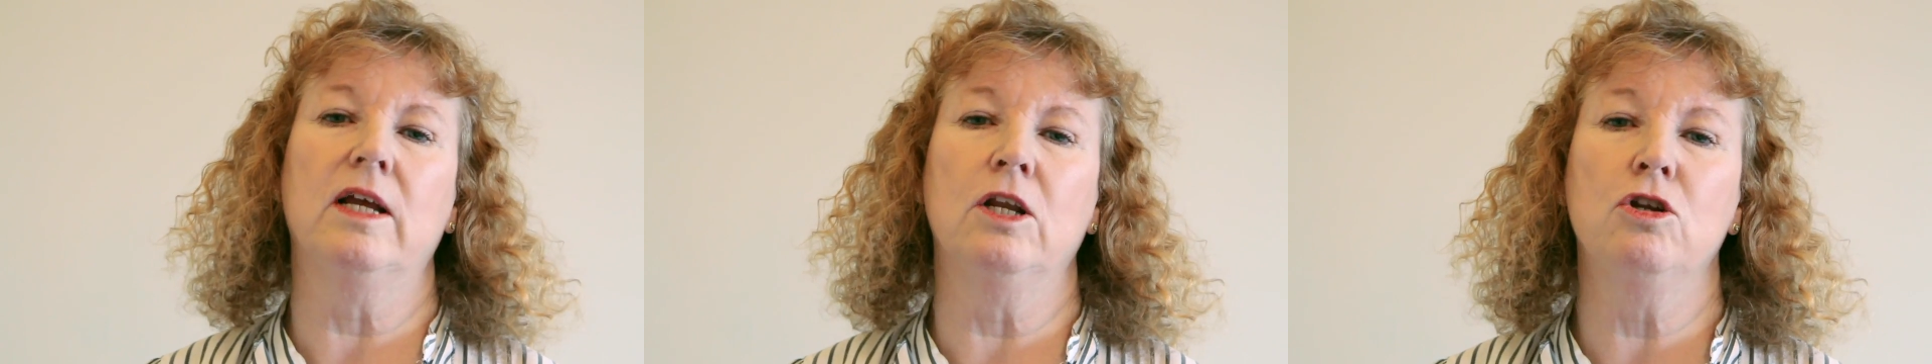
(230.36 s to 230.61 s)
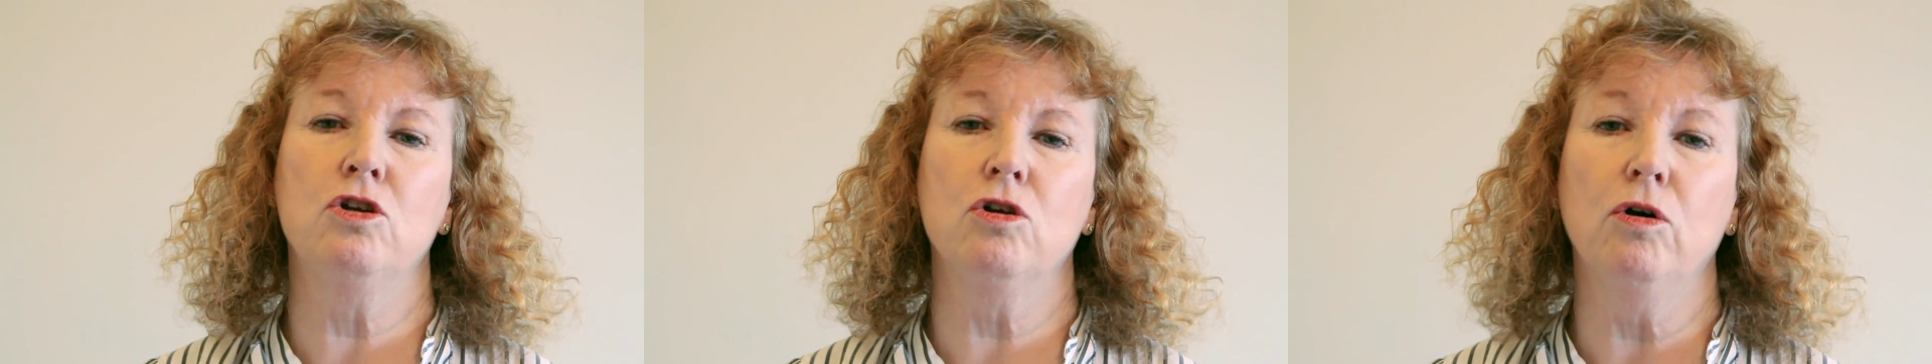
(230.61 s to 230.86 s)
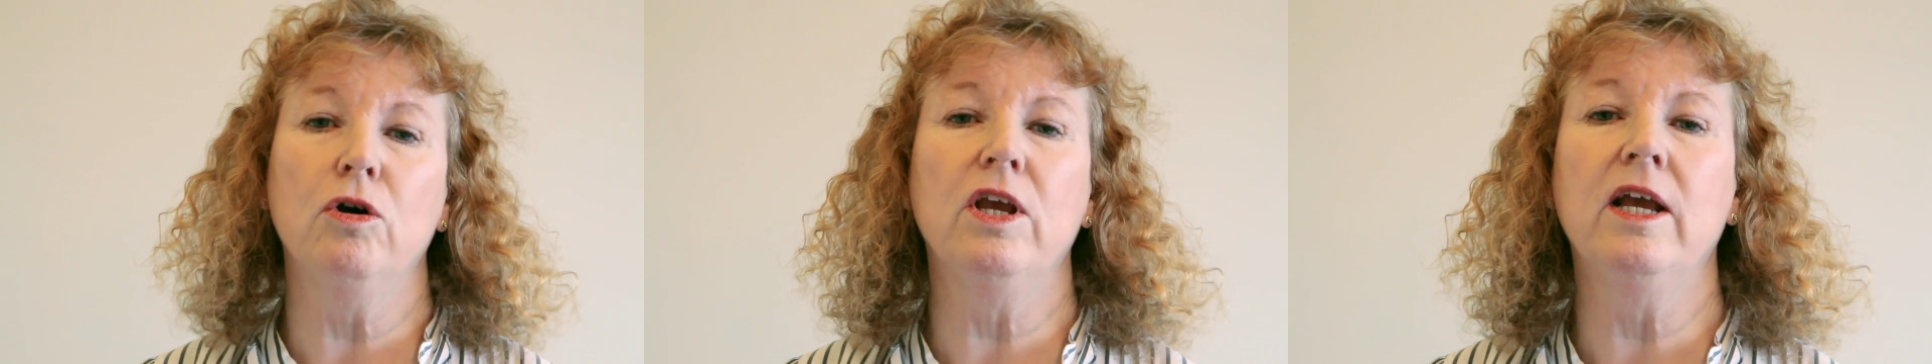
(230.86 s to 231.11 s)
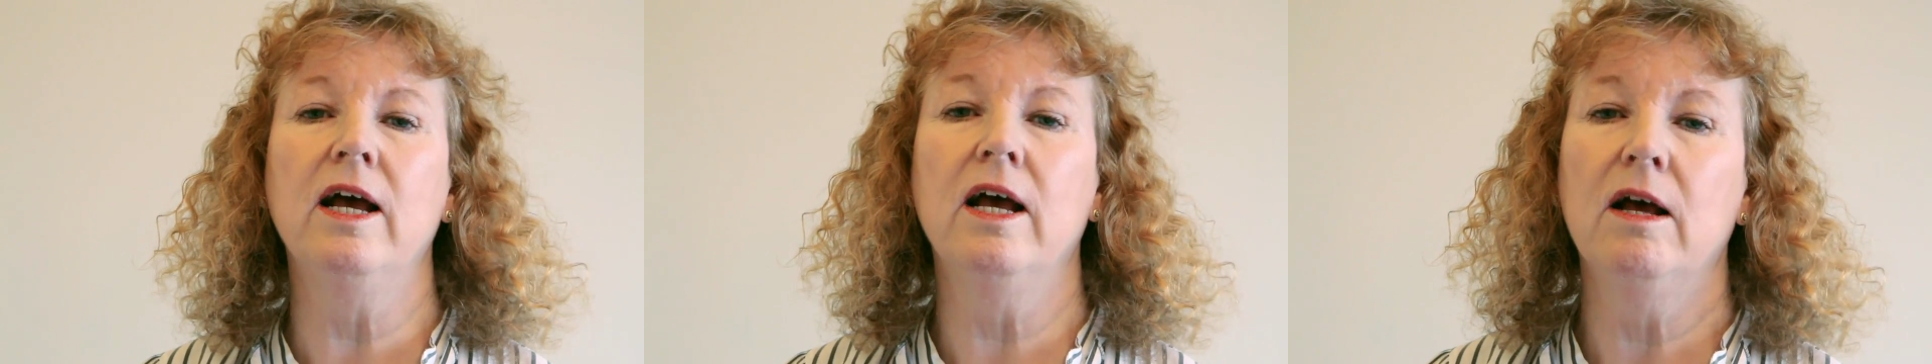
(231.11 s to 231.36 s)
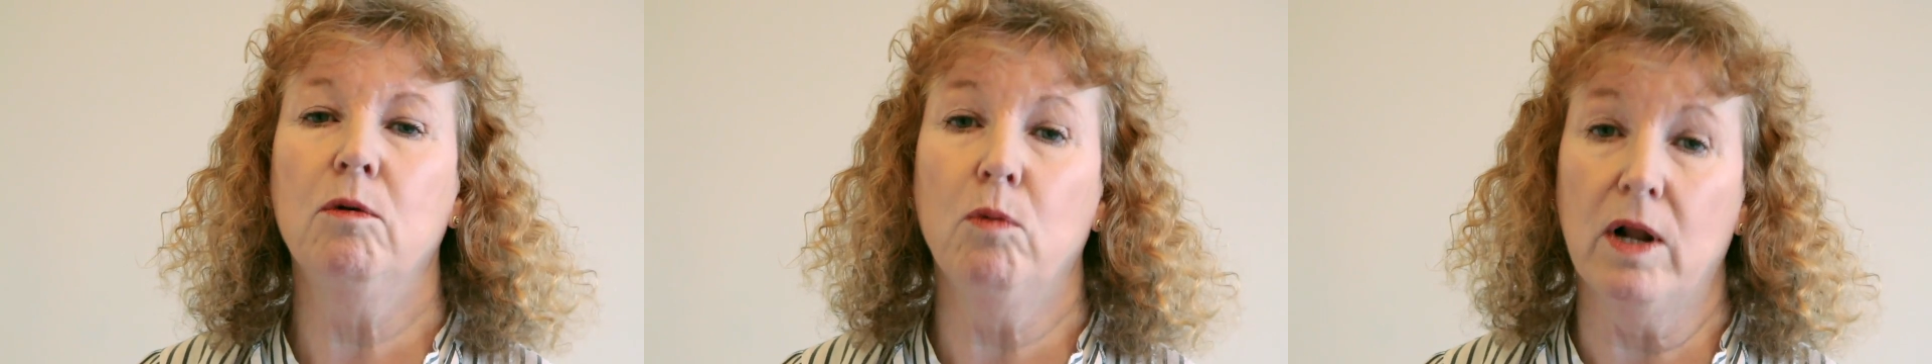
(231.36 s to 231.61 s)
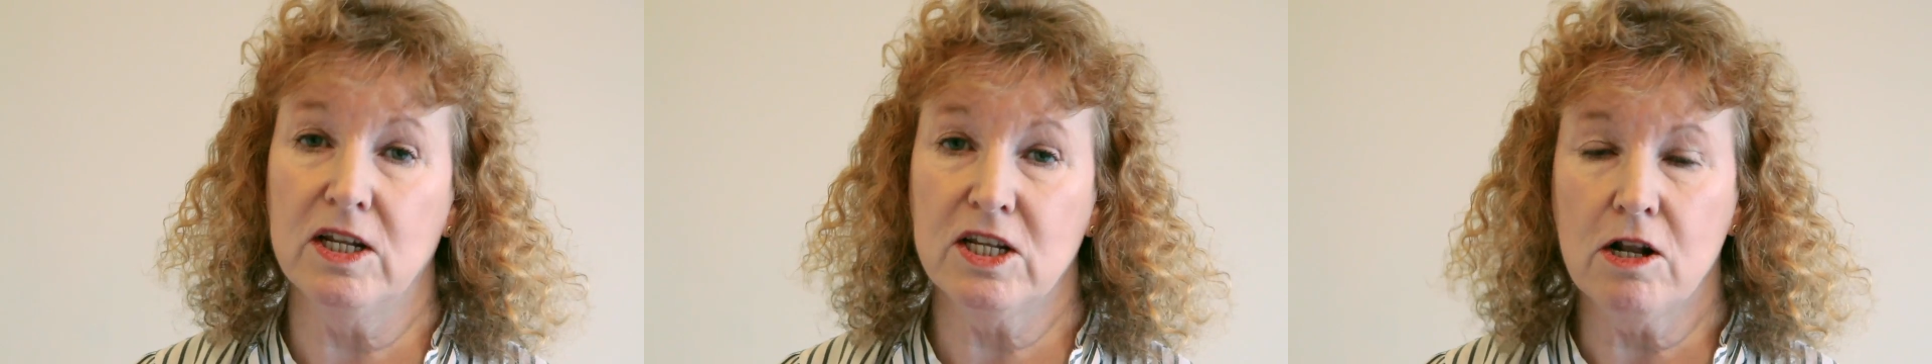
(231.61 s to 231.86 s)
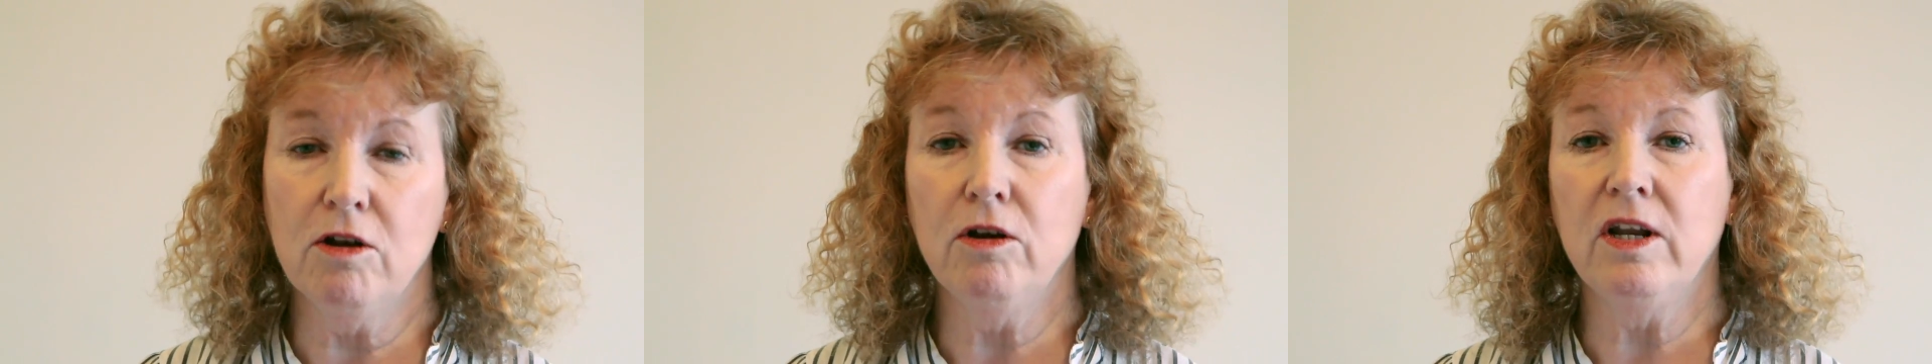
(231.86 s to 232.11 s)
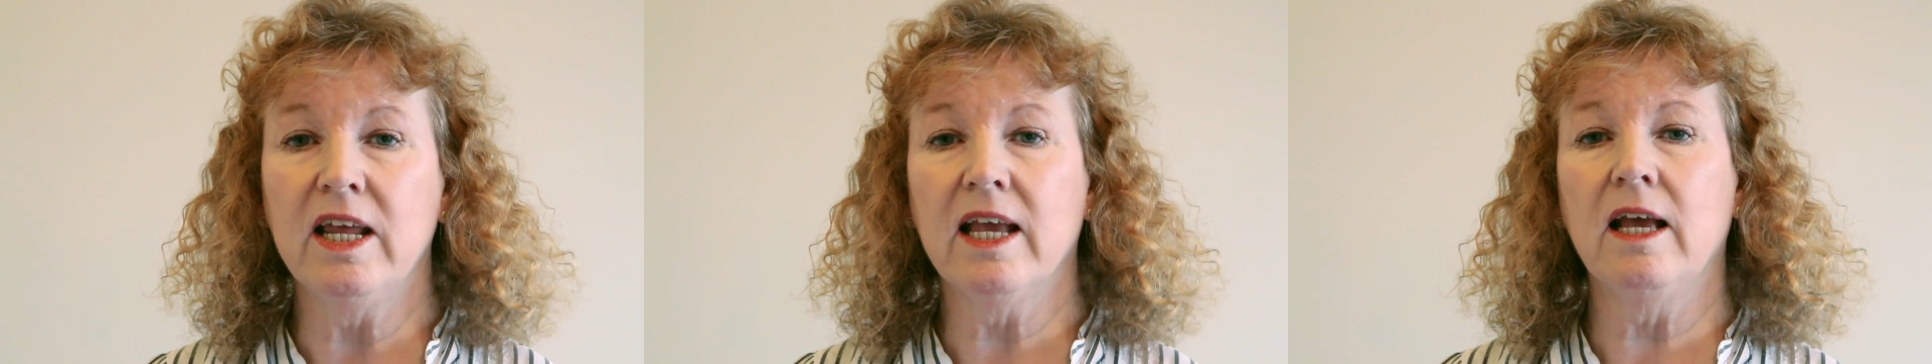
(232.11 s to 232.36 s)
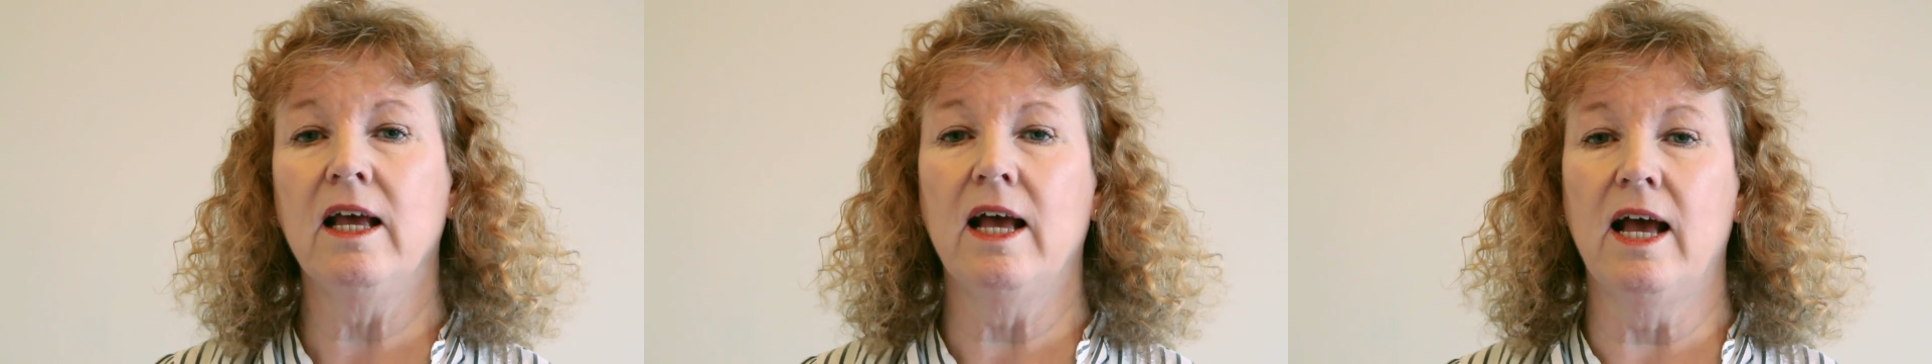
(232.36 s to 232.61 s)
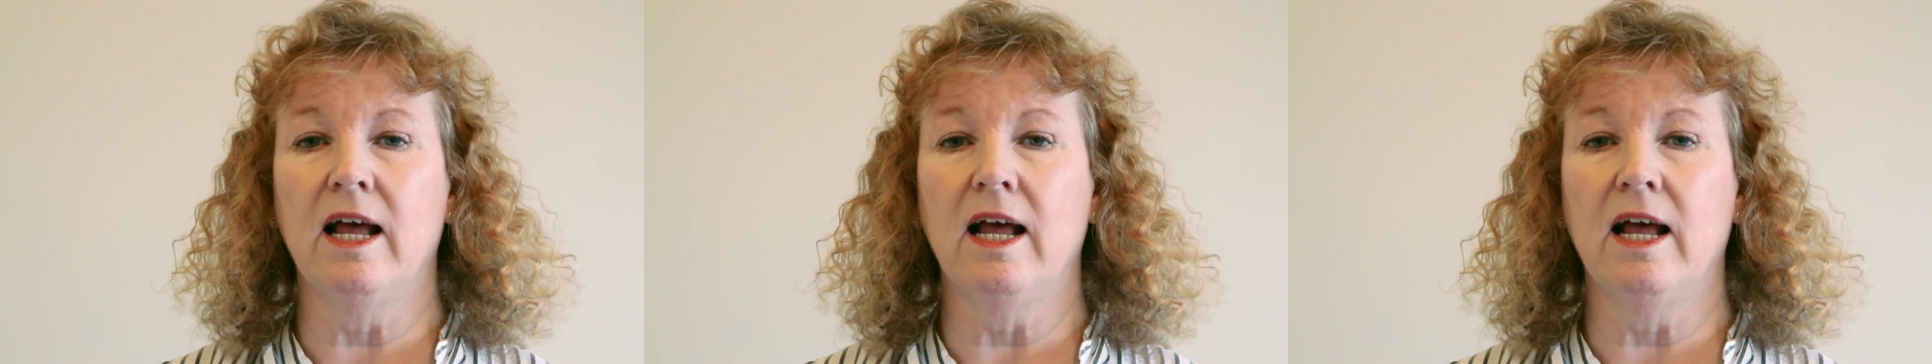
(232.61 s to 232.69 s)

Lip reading: enjoy whilst learning